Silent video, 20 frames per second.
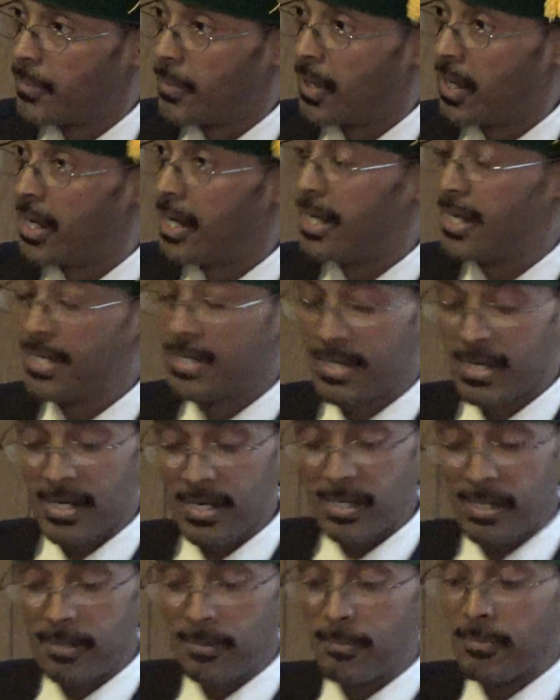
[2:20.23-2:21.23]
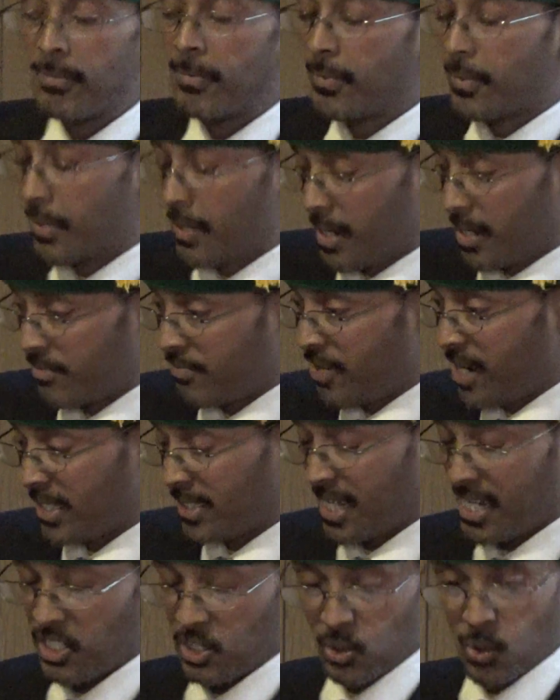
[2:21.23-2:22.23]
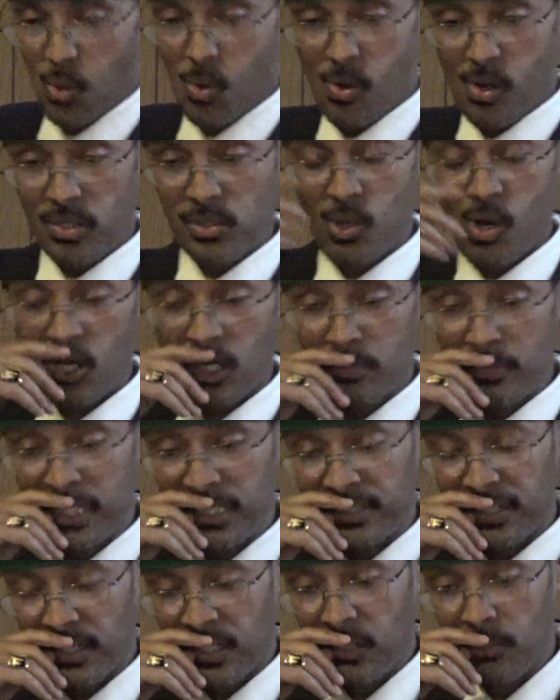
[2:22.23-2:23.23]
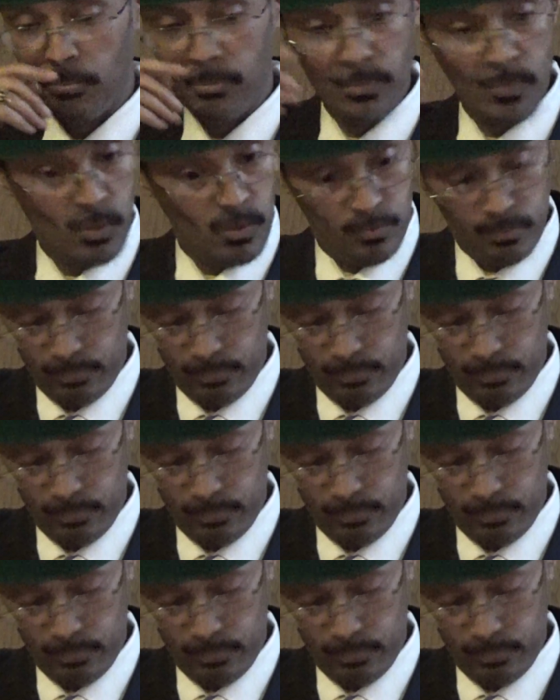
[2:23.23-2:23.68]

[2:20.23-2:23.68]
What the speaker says: And in fact, I saw a documentary